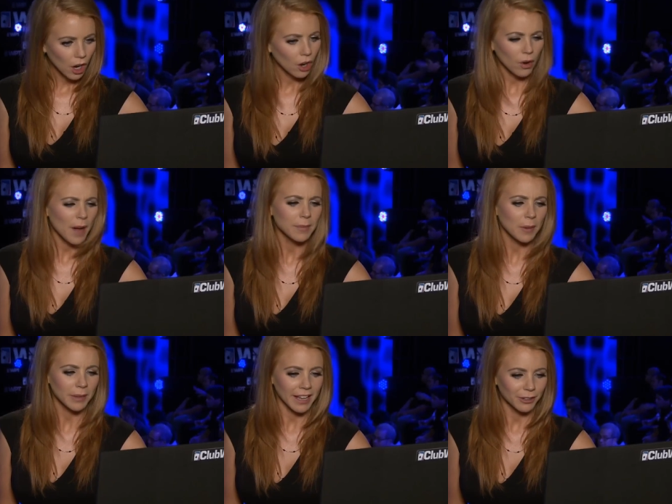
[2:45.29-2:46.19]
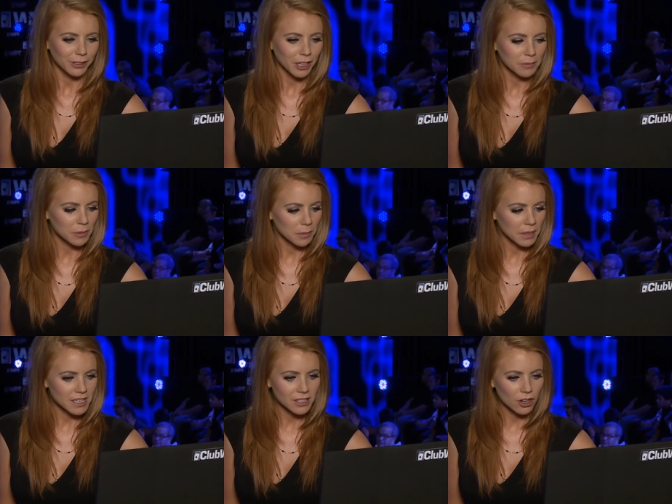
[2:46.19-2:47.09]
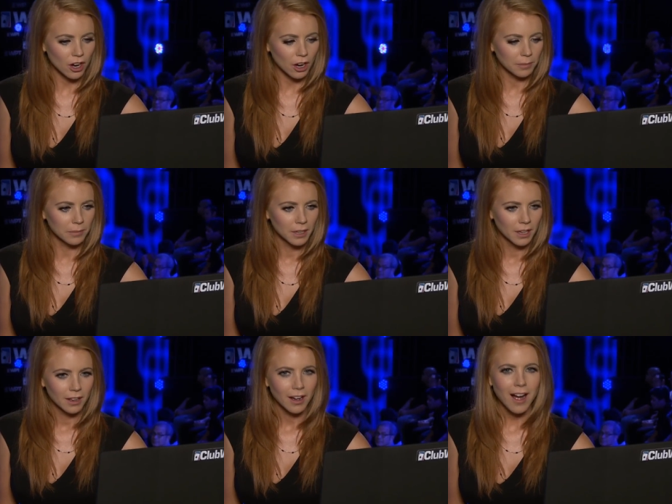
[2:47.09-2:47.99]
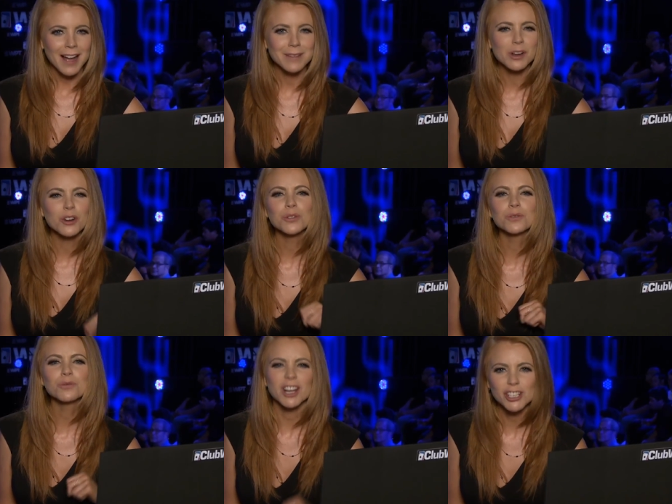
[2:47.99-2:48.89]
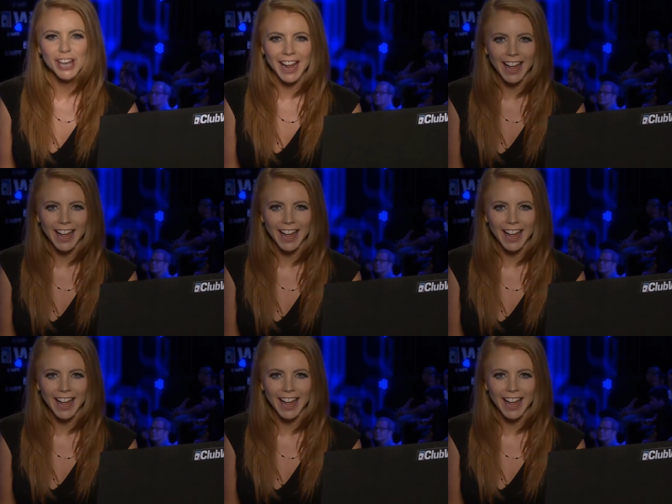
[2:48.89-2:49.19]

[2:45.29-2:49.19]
Oh, I'm not playing on clubwpt.com. I'm crushing